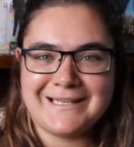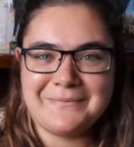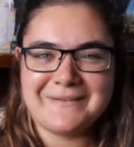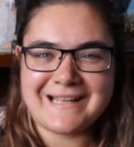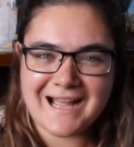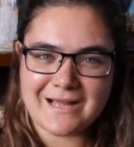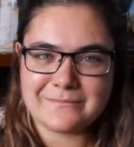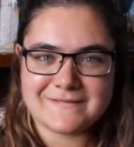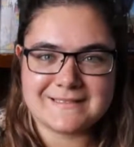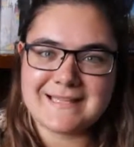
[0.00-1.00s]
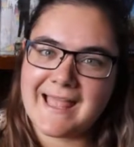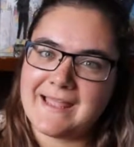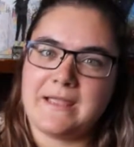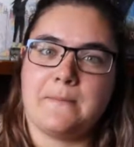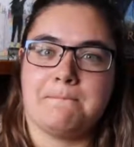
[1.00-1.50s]
becomes
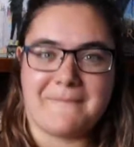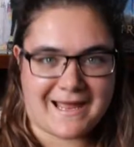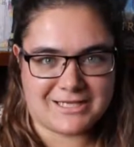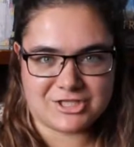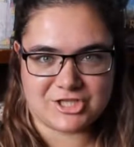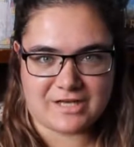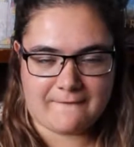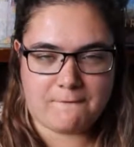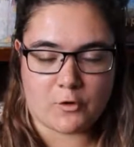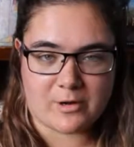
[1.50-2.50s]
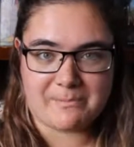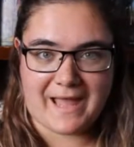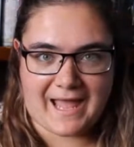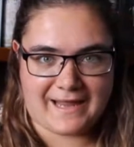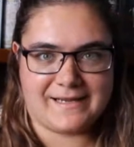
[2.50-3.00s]
a manager for a
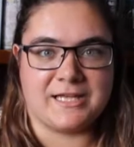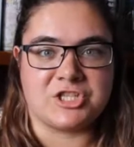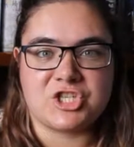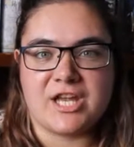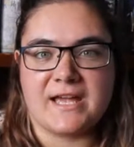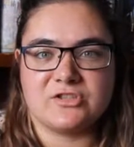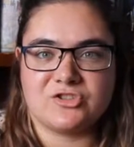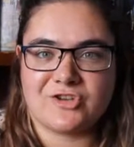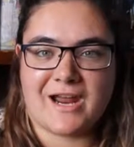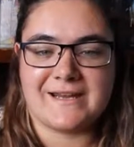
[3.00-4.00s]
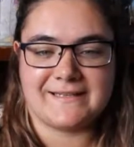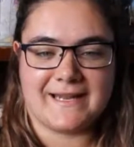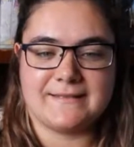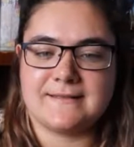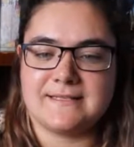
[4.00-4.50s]
band, and she has to try and
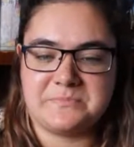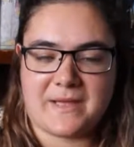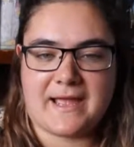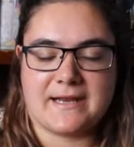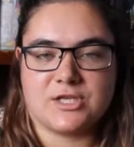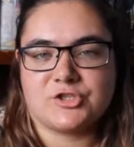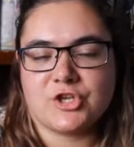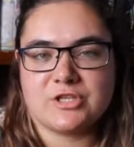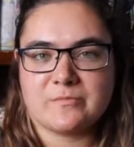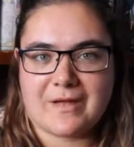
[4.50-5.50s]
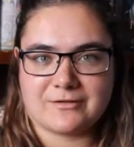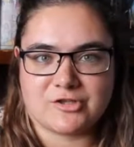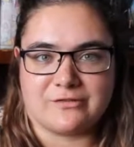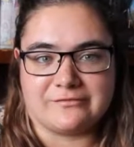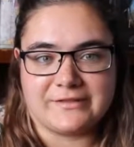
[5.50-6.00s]
get this band a certain
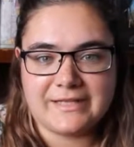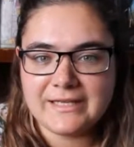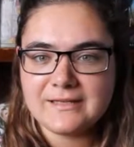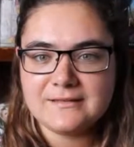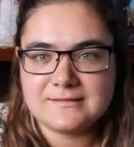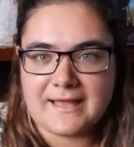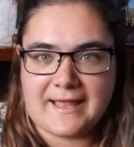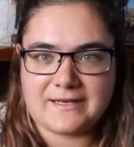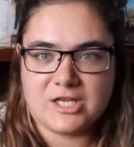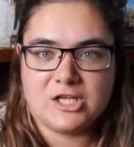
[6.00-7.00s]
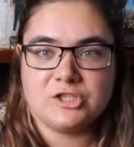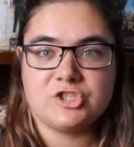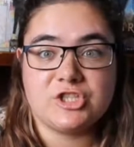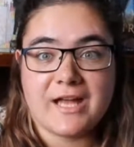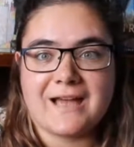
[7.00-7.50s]
amount of gigs, and
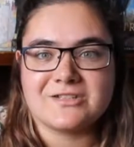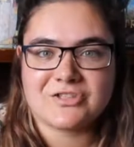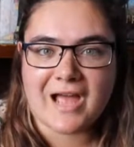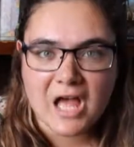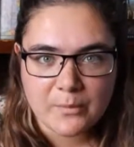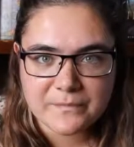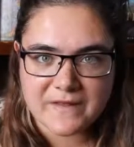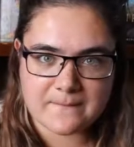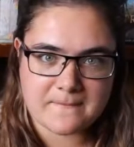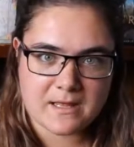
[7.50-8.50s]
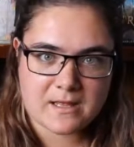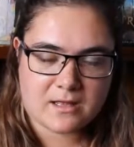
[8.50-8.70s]
she has to help them